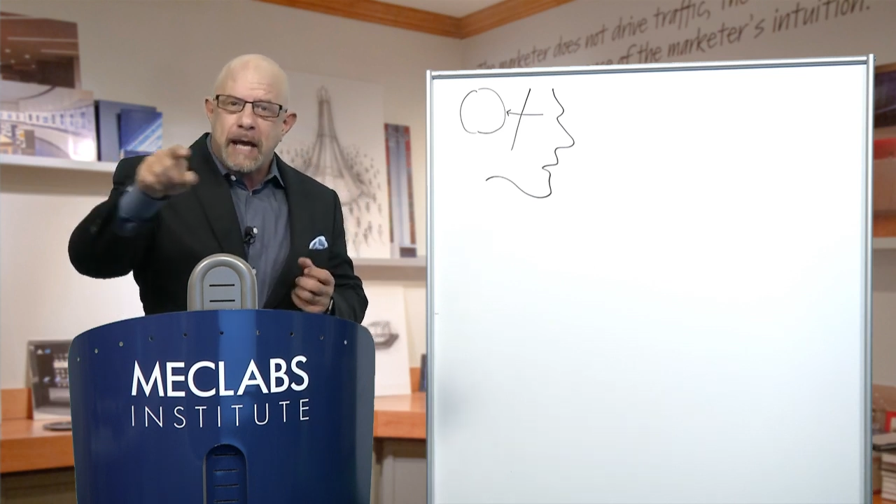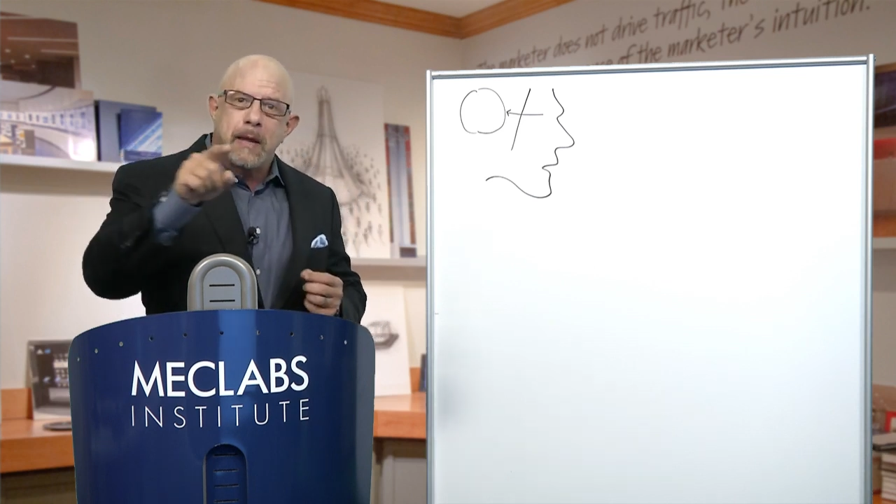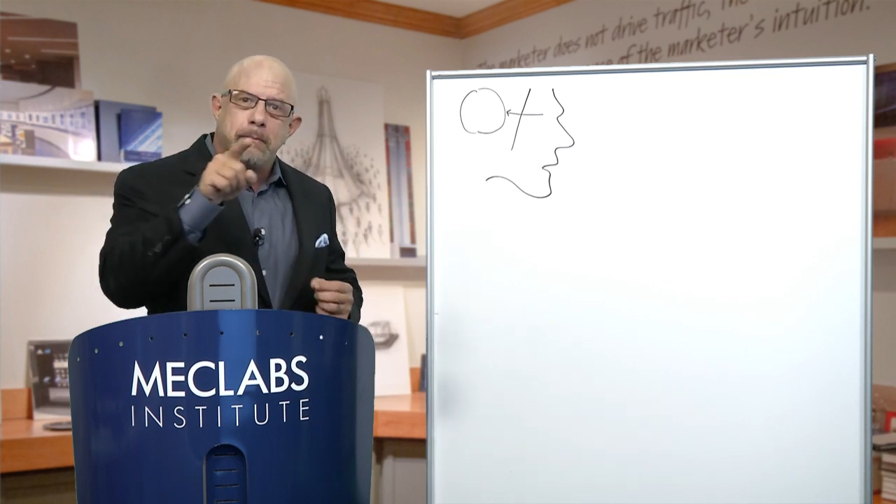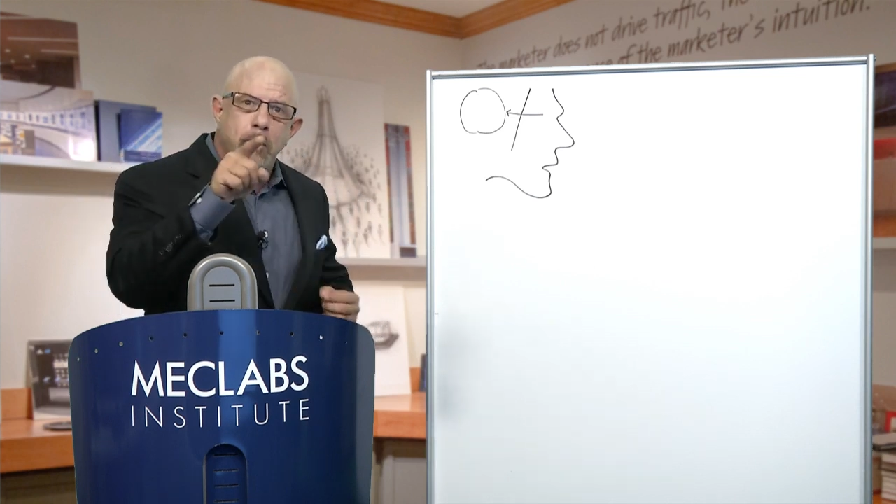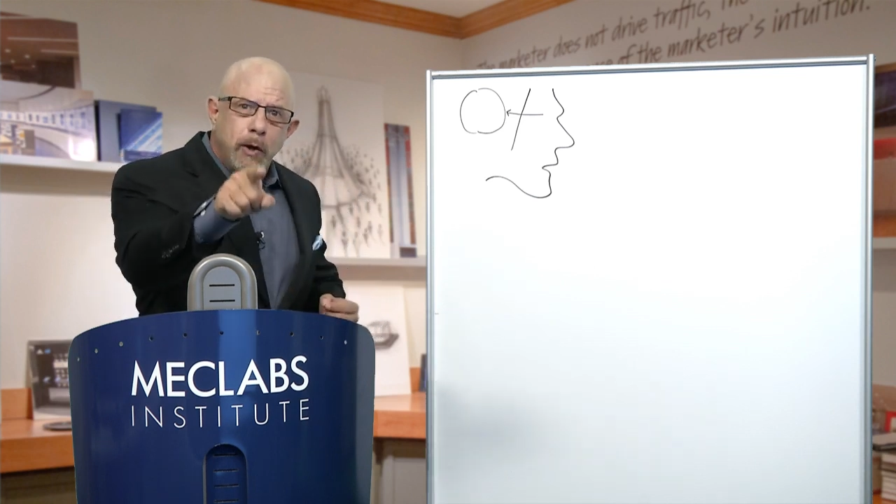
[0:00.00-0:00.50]
And the
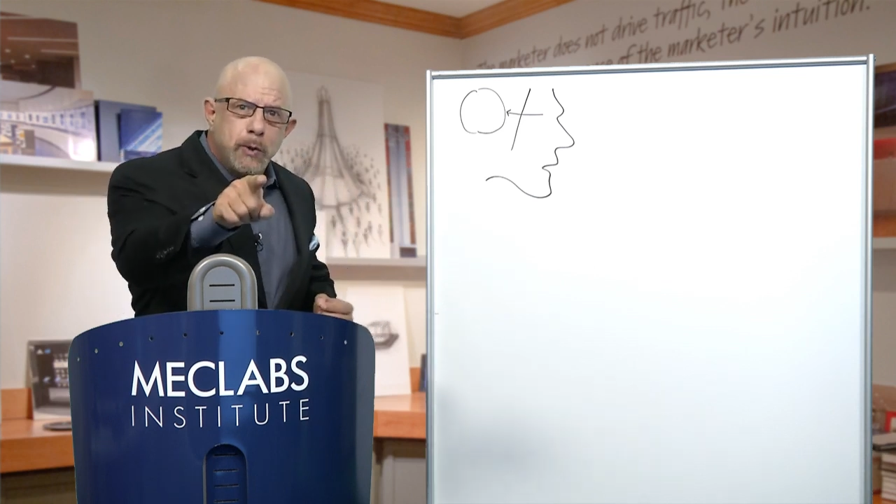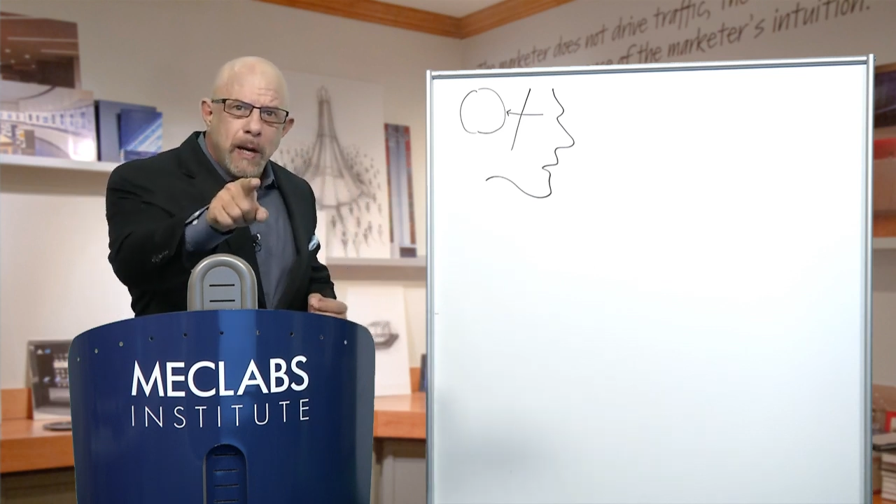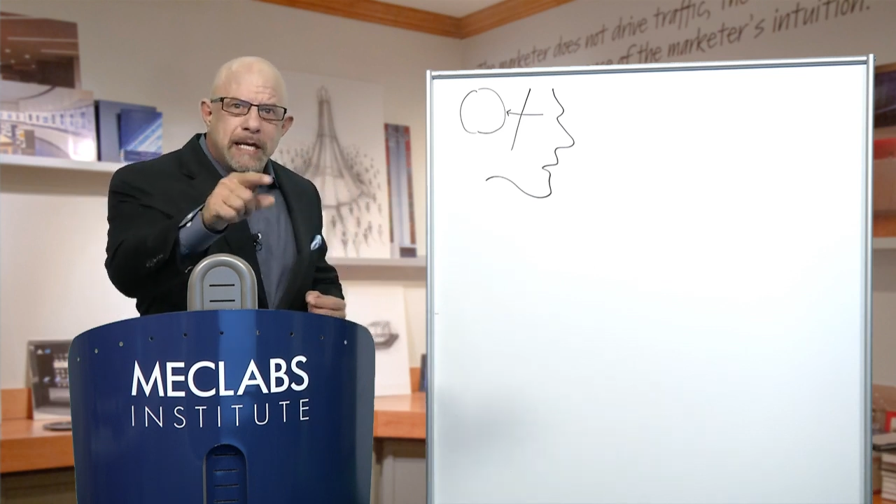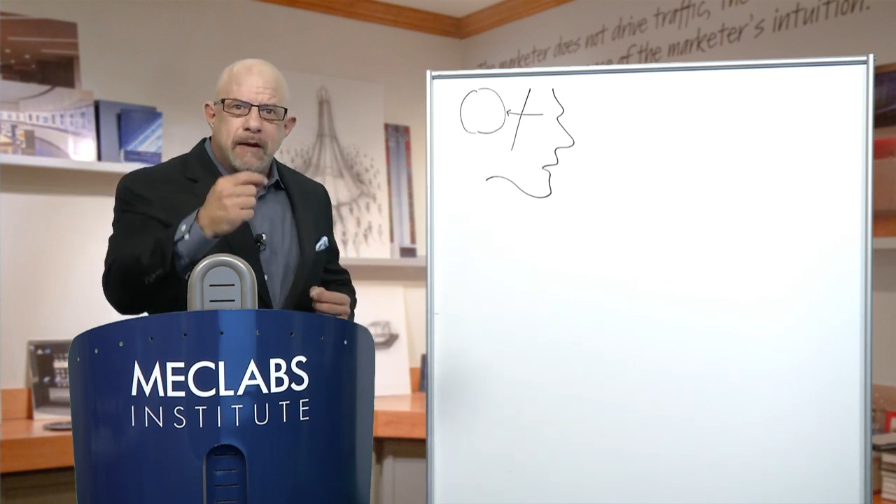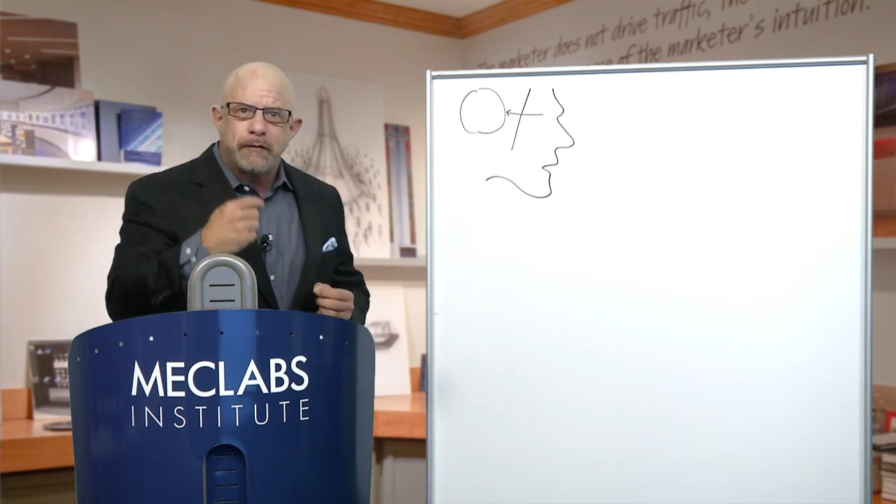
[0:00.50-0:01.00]
more you
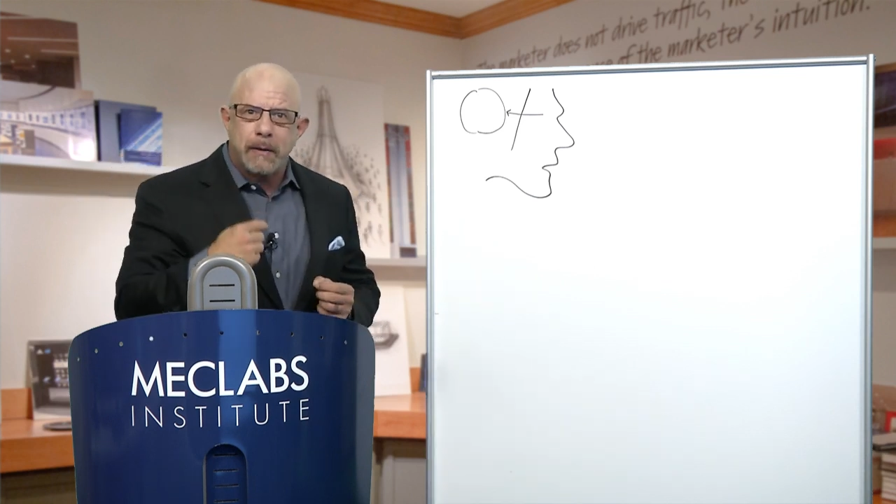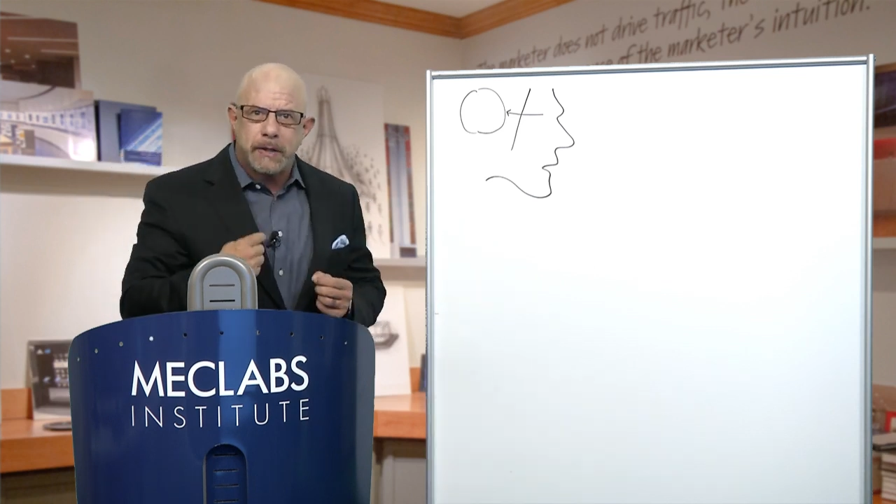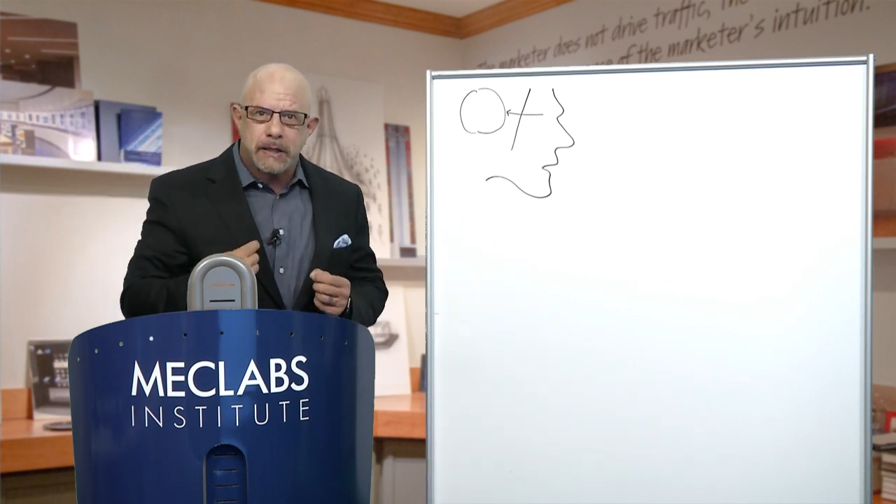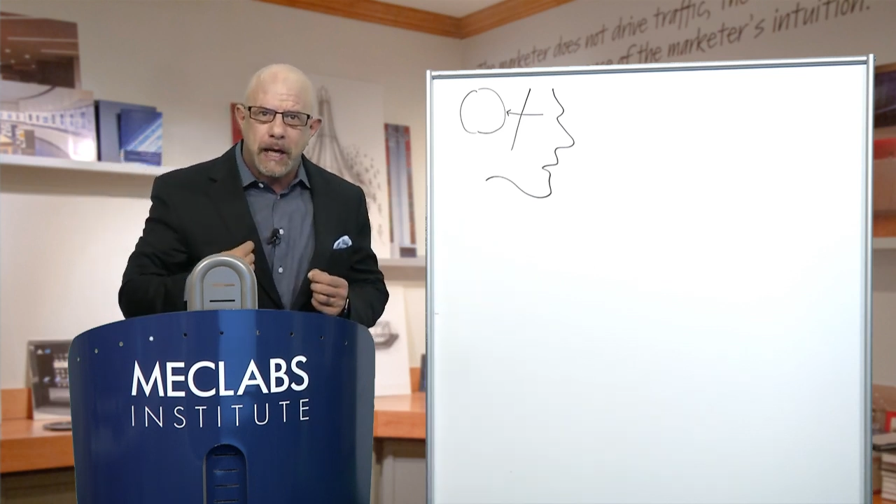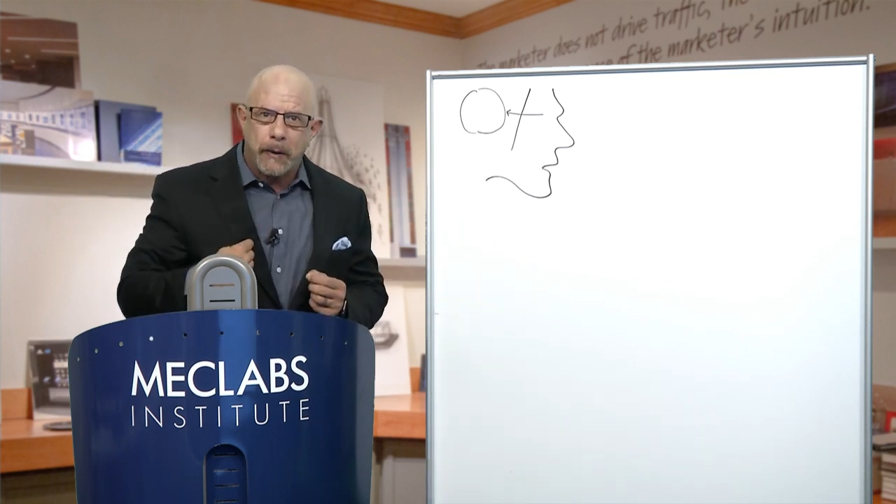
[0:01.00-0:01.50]
identify with
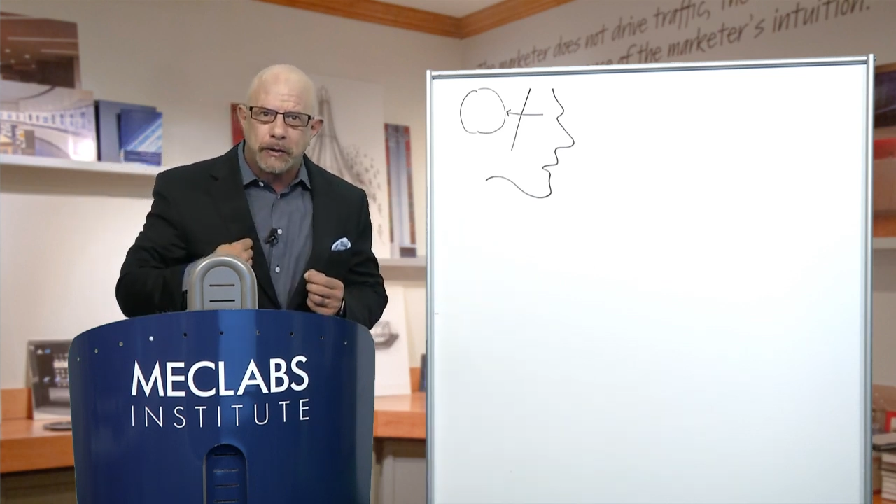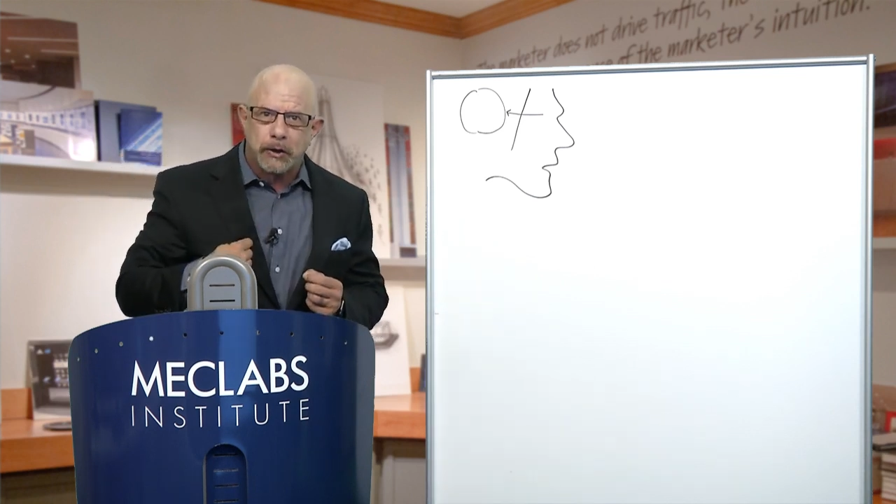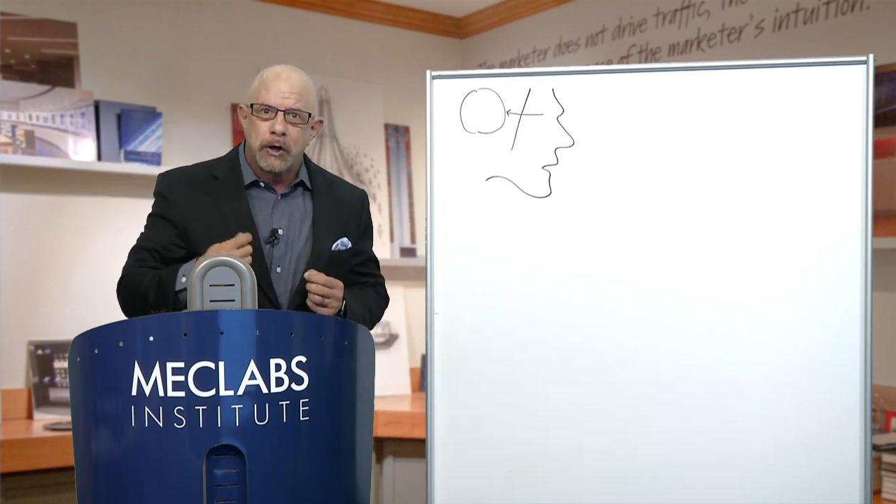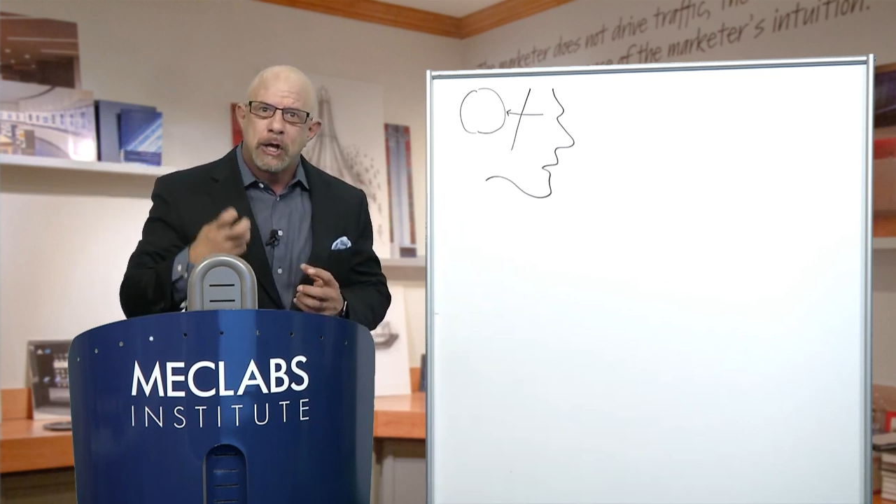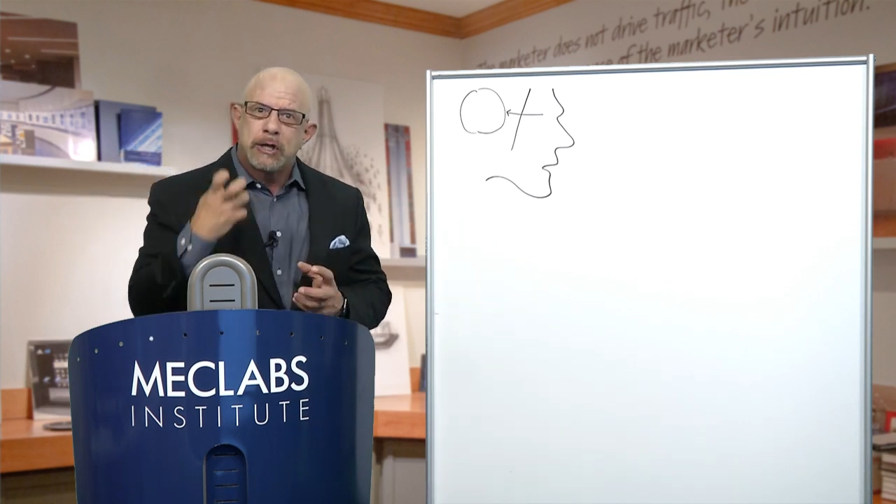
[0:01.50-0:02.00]
the character,